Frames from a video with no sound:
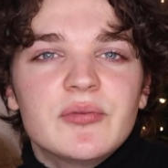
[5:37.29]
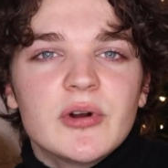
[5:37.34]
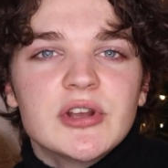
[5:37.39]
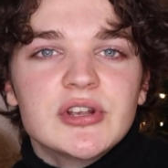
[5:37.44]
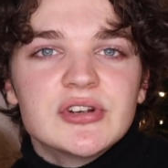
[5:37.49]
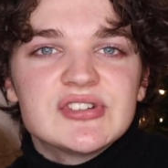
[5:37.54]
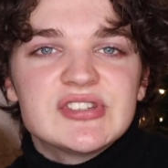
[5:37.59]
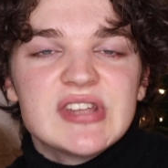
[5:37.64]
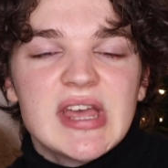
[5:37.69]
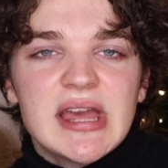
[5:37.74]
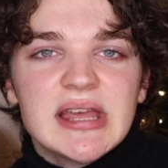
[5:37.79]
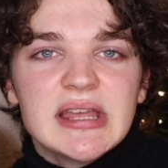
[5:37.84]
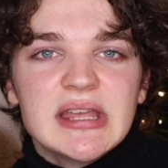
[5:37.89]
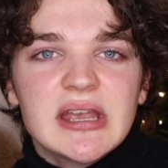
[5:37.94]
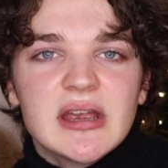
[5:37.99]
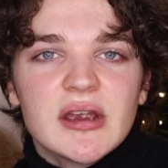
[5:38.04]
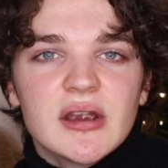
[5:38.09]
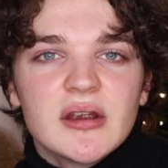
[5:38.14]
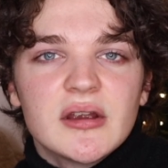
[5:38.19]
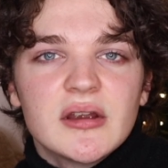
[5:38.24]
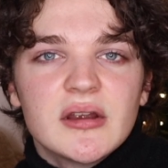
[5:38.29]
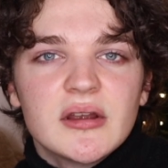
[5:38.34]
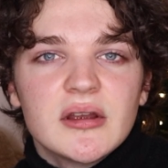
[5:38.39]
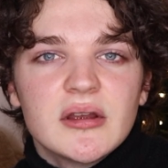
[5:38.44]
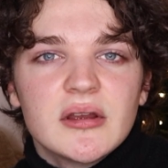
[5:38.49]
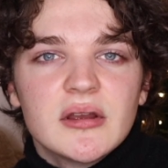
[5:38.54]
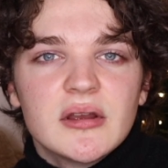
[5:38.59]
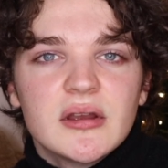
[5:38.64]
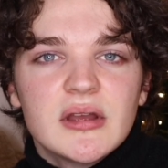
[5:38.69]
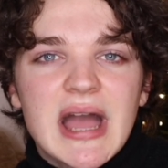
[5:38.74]
what you're saying here
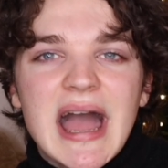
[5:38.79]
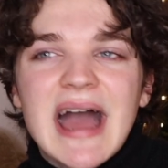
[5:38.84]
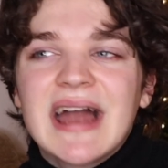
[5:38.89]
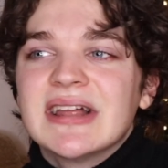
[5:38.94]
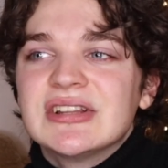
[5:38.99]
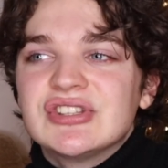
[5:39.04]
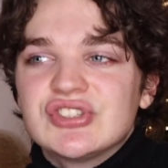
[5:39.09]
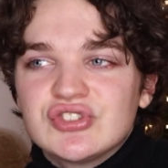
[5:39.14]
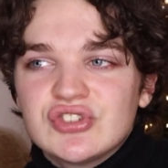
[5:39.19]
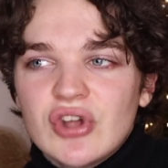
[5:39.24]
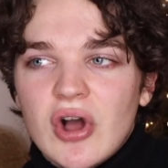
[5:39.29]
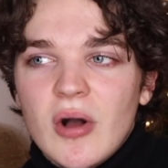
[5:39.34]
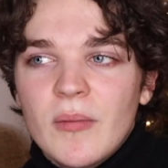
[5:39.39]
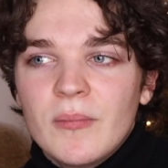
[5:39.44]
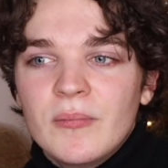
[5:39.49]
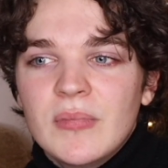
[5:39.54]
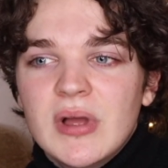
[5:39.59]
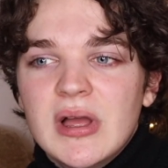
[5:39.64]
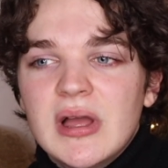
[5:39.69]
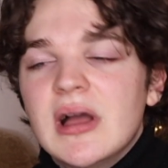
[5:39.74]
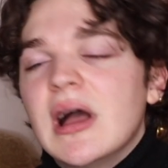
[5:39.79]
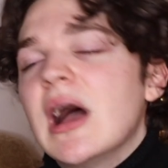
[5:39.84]
and it's dumb.